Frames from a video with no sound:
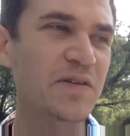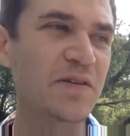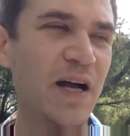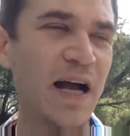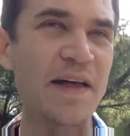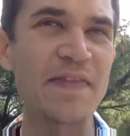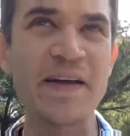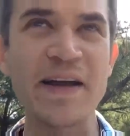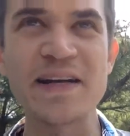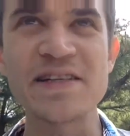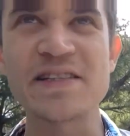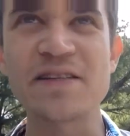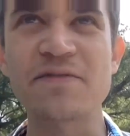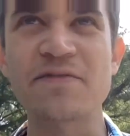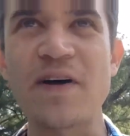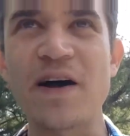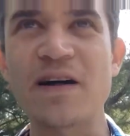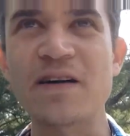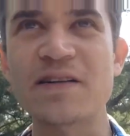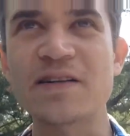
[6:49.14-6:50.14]
I think it's a
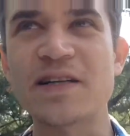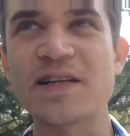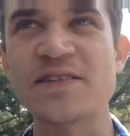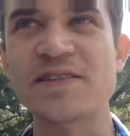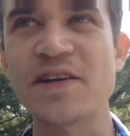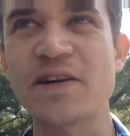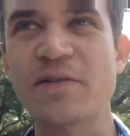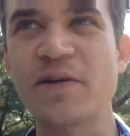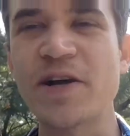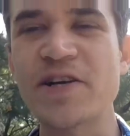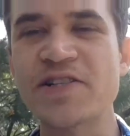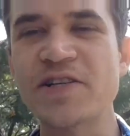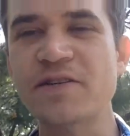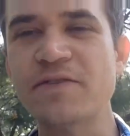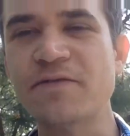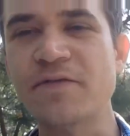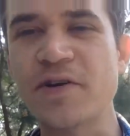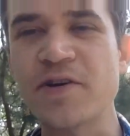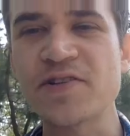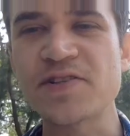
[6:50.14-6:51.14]
valid
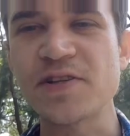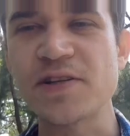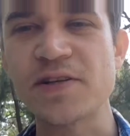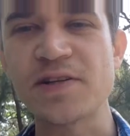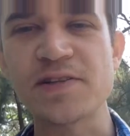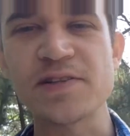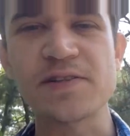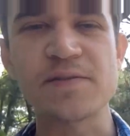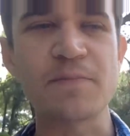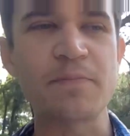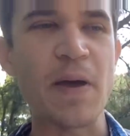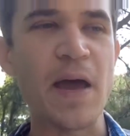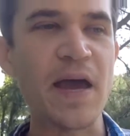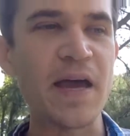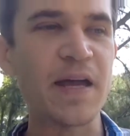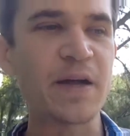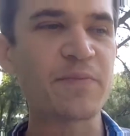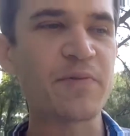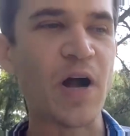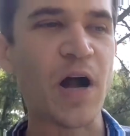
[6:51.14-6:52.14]
consideration versus
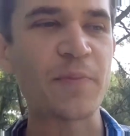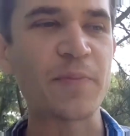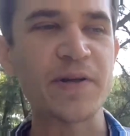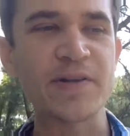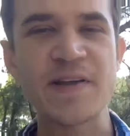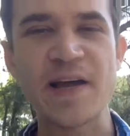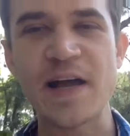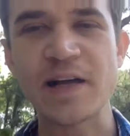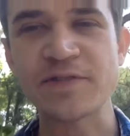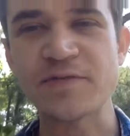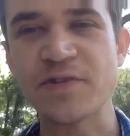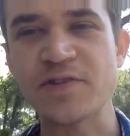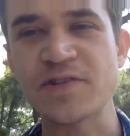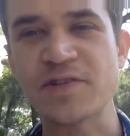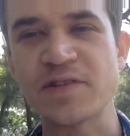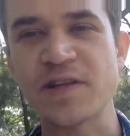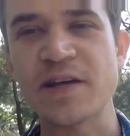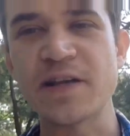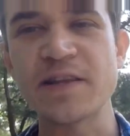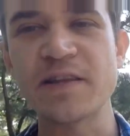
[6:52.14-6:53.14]
paying property tax
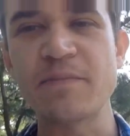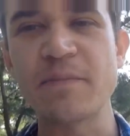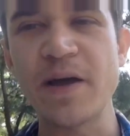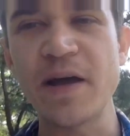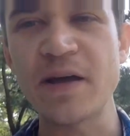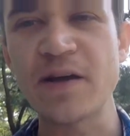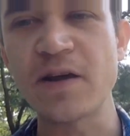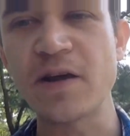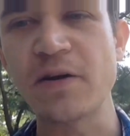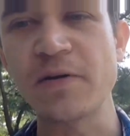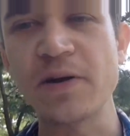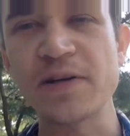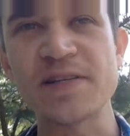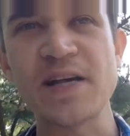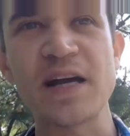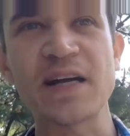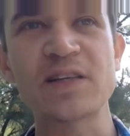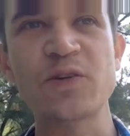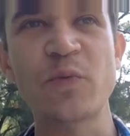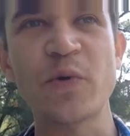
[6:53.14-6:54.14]
versus letting the man know
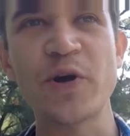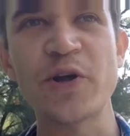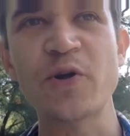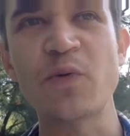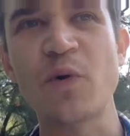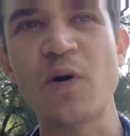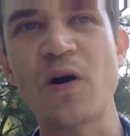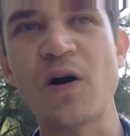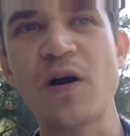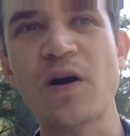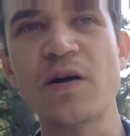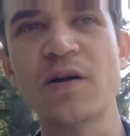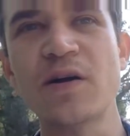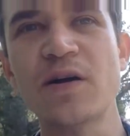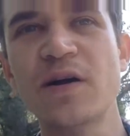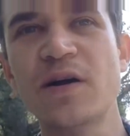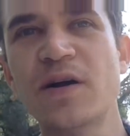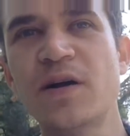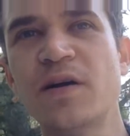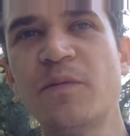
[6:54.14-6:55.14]
exactly where you are,
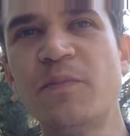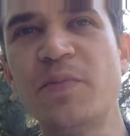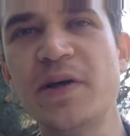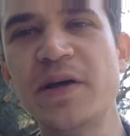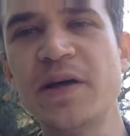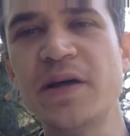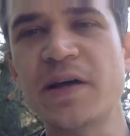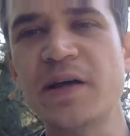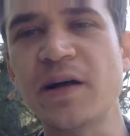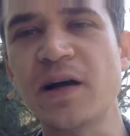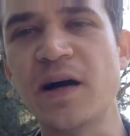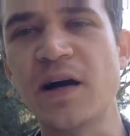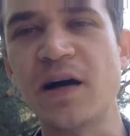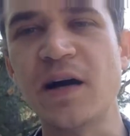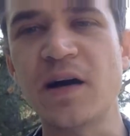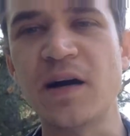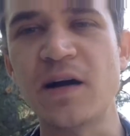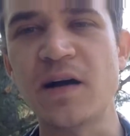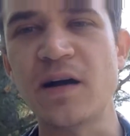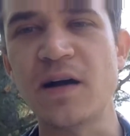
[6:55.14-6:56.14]
being
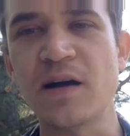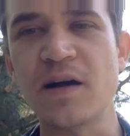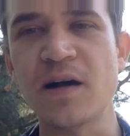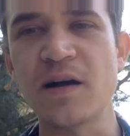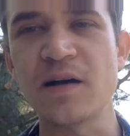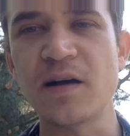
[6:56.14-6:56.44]
a